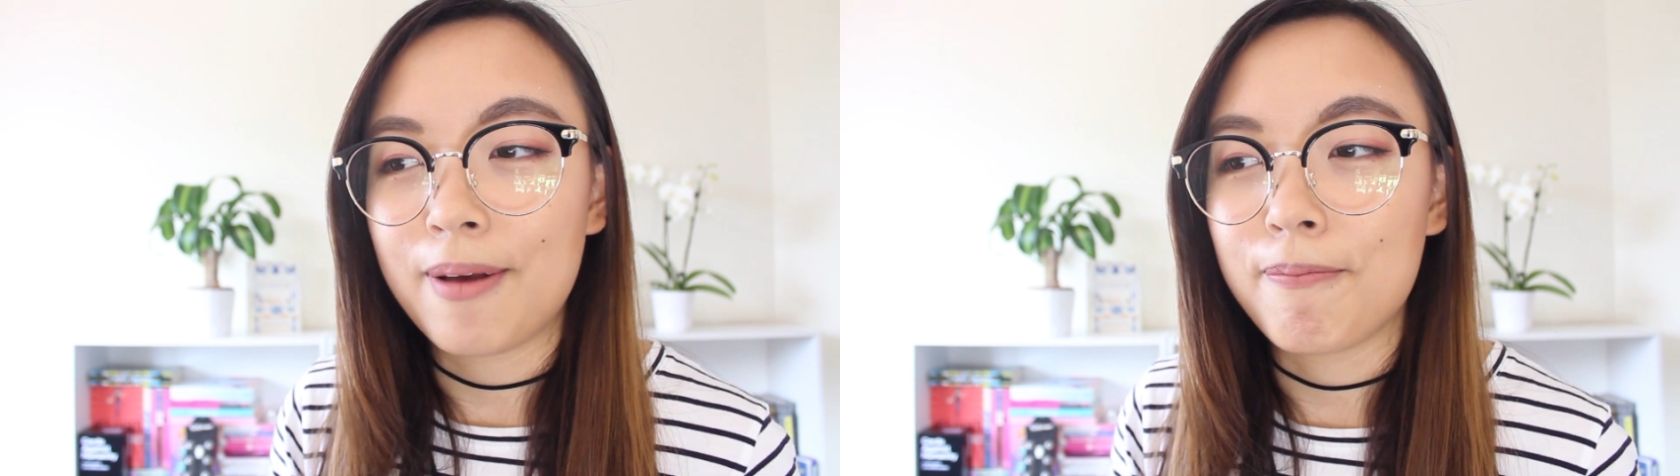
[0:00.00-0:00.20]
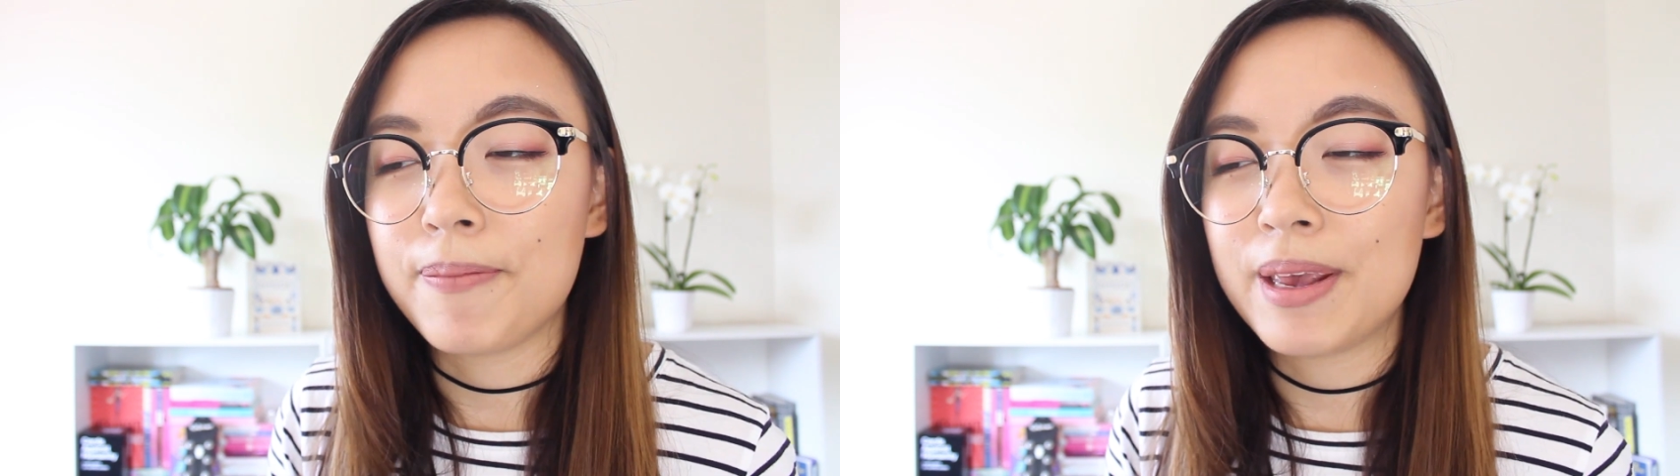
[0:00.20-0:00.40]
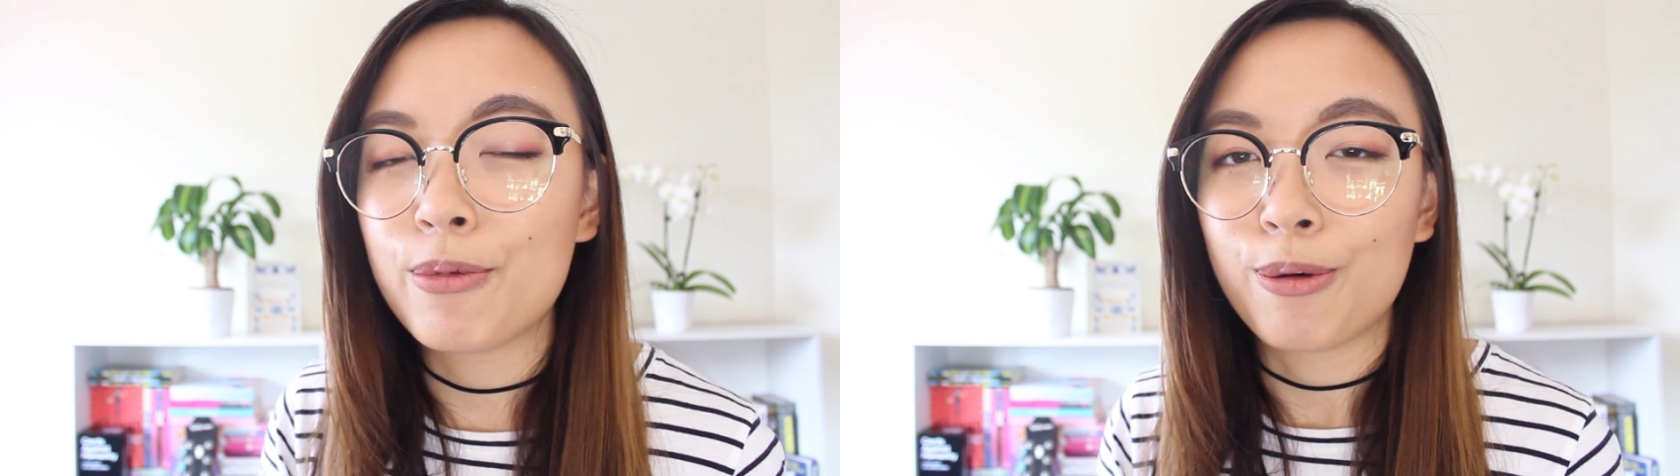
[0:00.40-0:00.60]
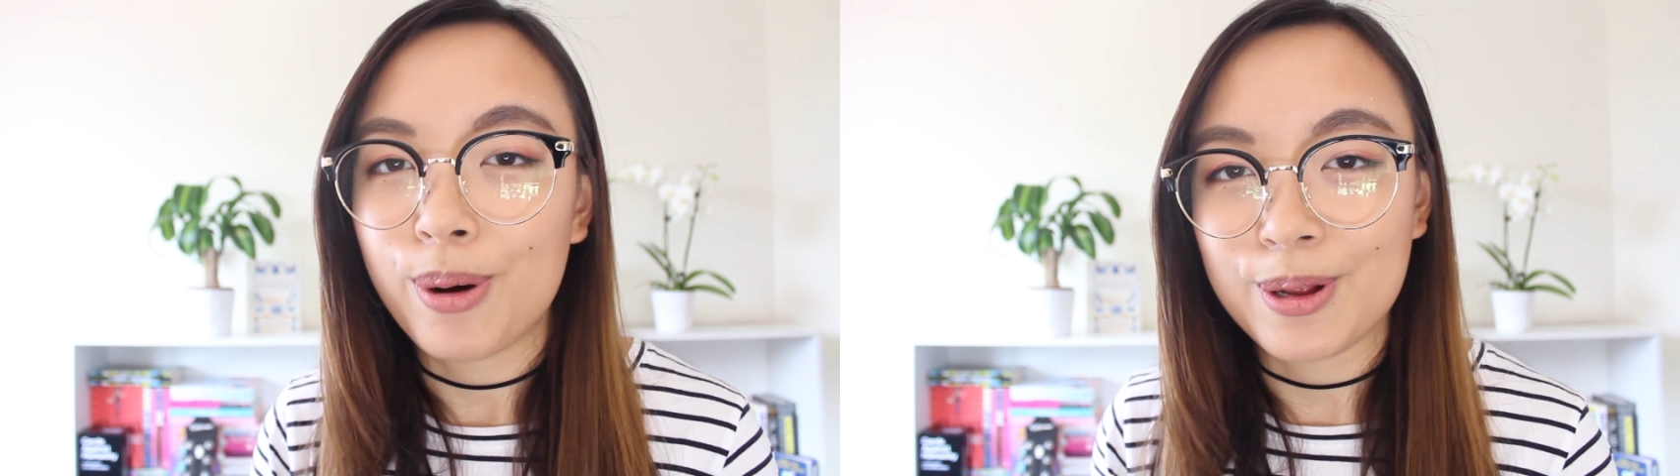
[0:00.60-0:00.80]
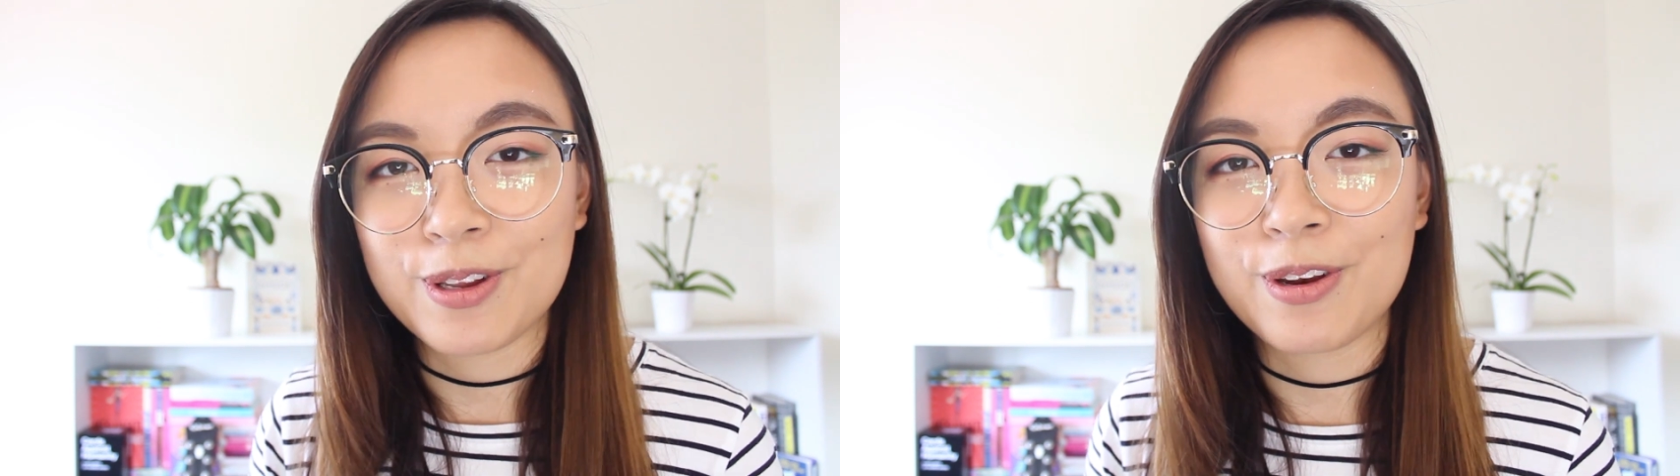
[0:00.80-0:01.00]
and be more
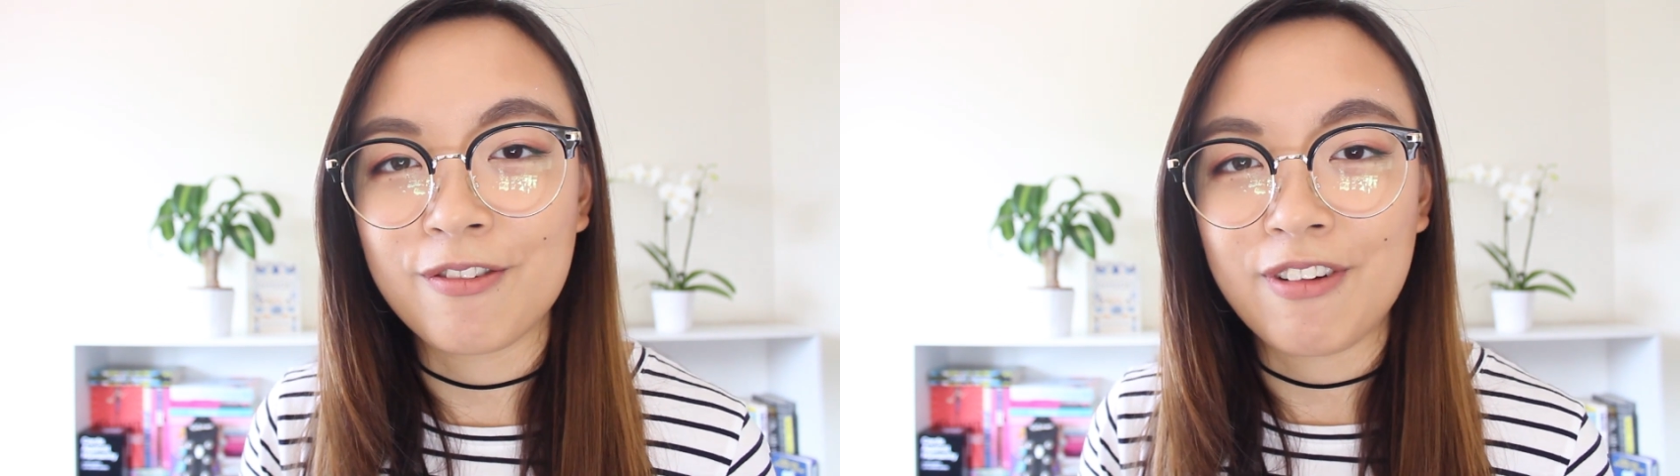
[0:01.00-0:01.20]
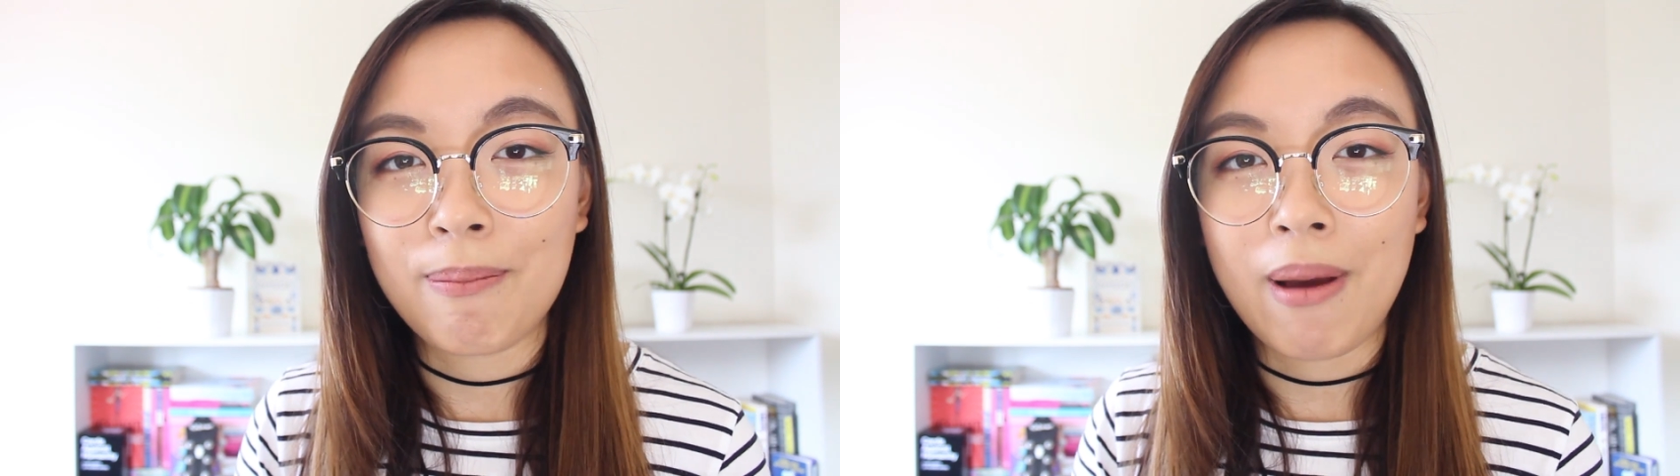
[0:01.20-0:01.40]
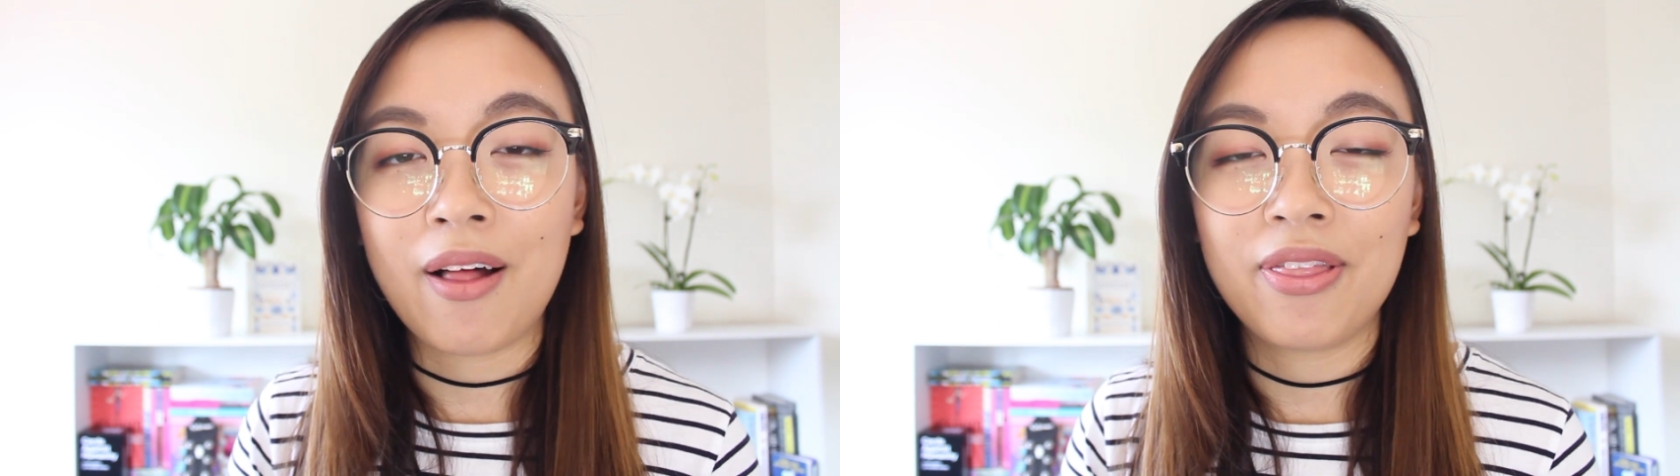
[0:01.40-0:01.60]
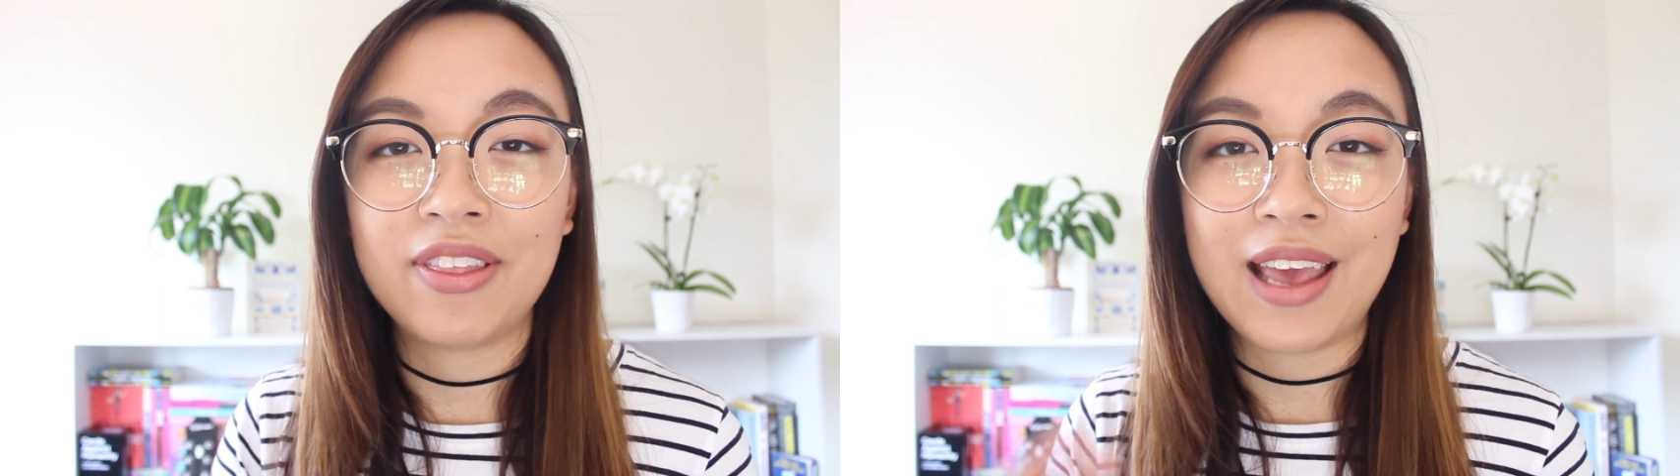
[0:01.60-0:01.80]
positive about